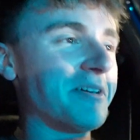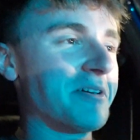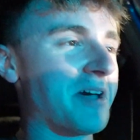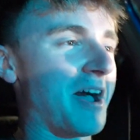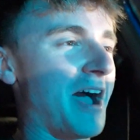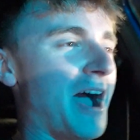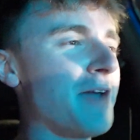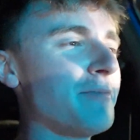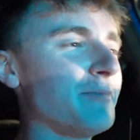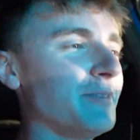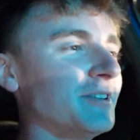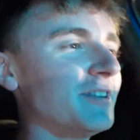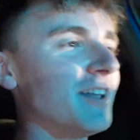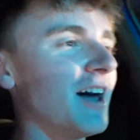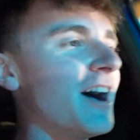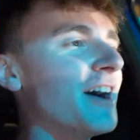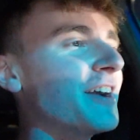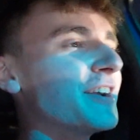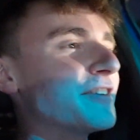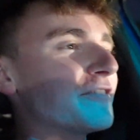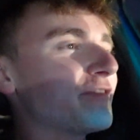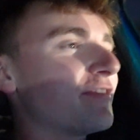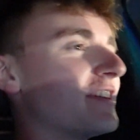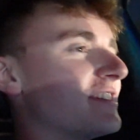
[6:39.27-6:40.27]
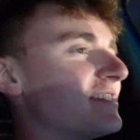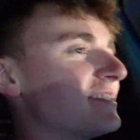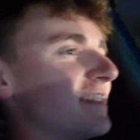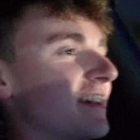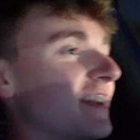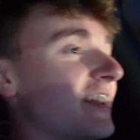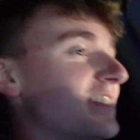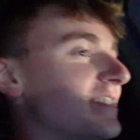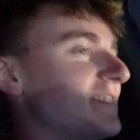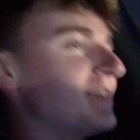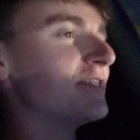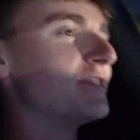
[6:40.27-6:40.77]
I'd be lying if I
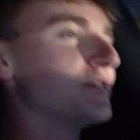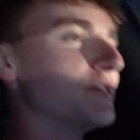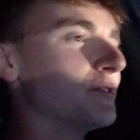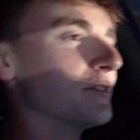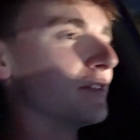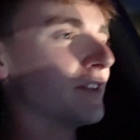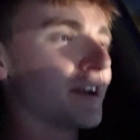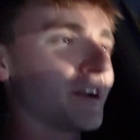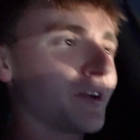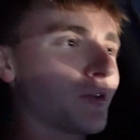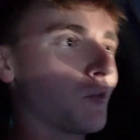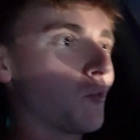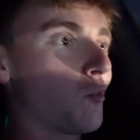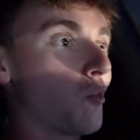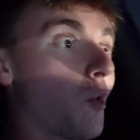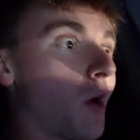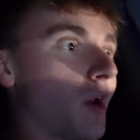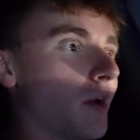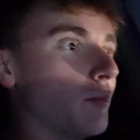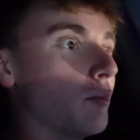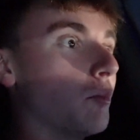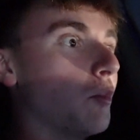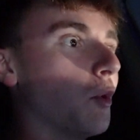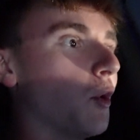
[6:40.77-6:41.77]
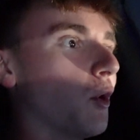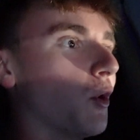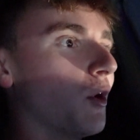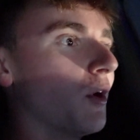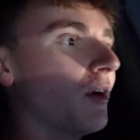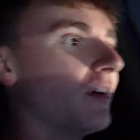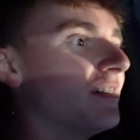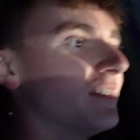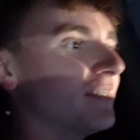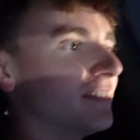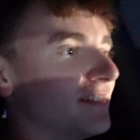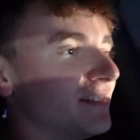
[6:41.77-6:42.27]
said I didn't do like one
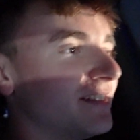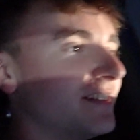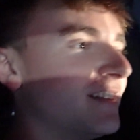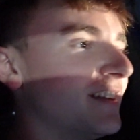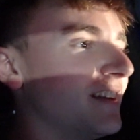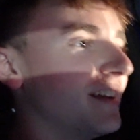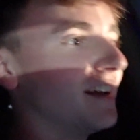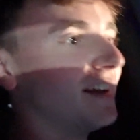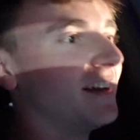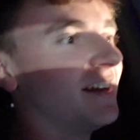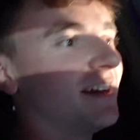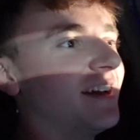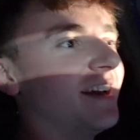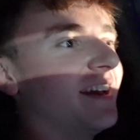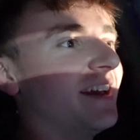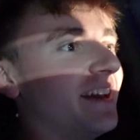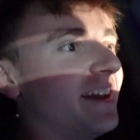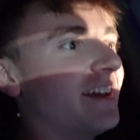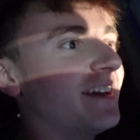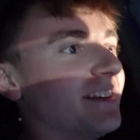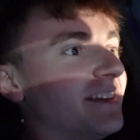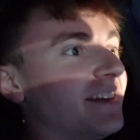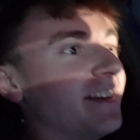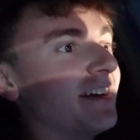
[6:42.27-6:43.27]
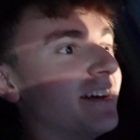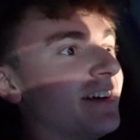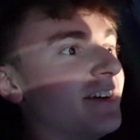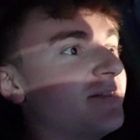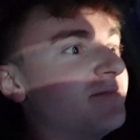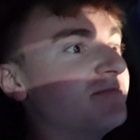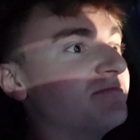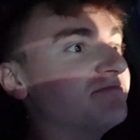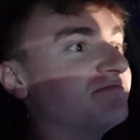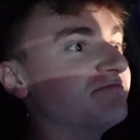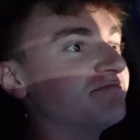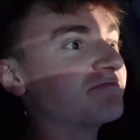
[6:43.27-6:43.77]
pull. And
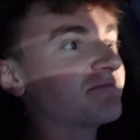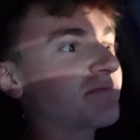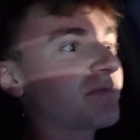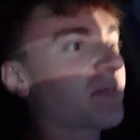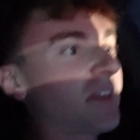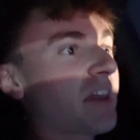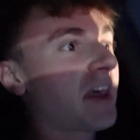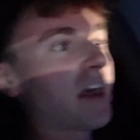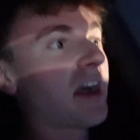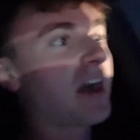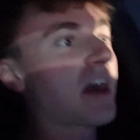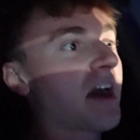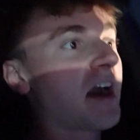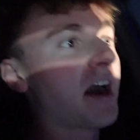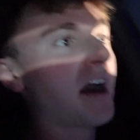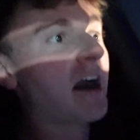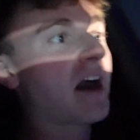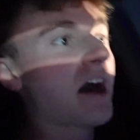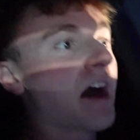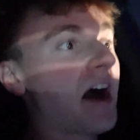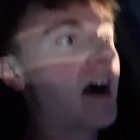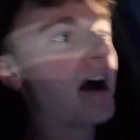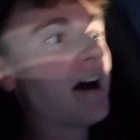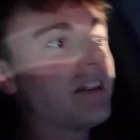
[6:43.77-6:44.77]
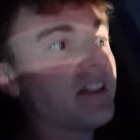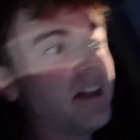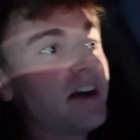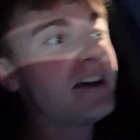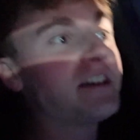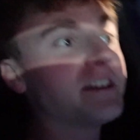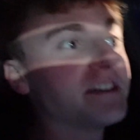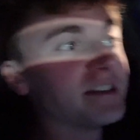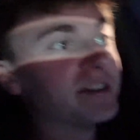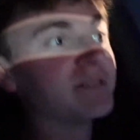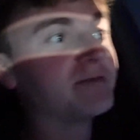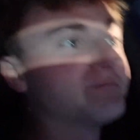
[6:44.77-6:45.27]
I
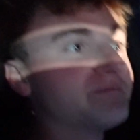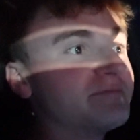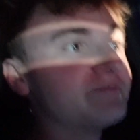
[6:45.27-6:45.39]
like it.